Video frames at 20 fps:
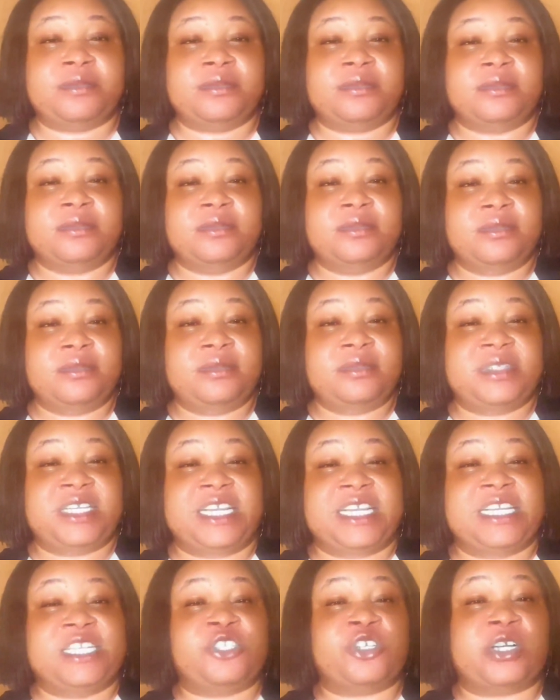
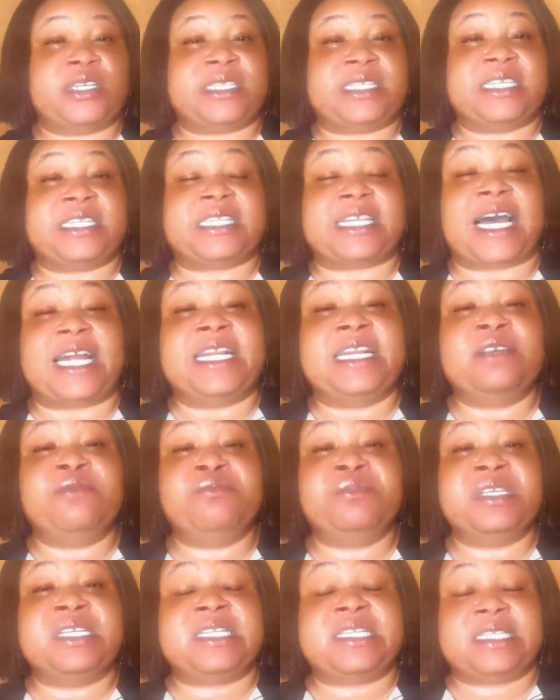It can
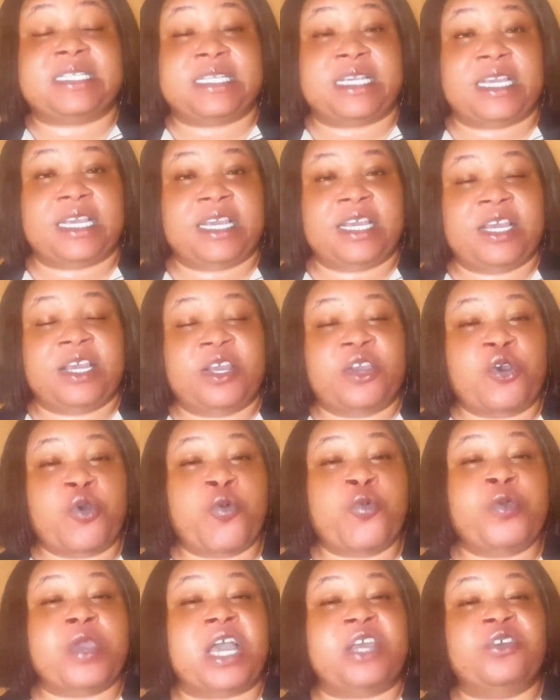limit
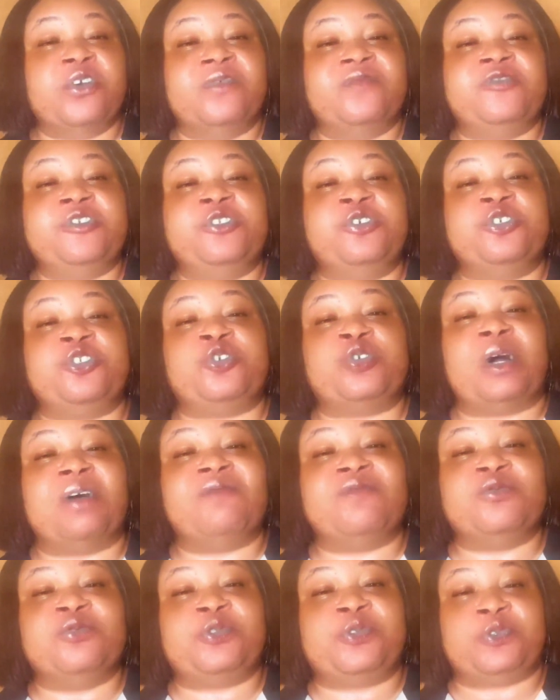where your video
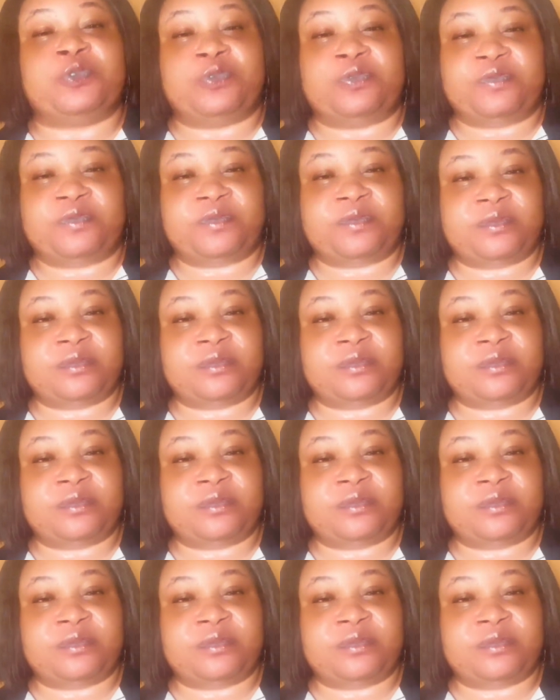travel to.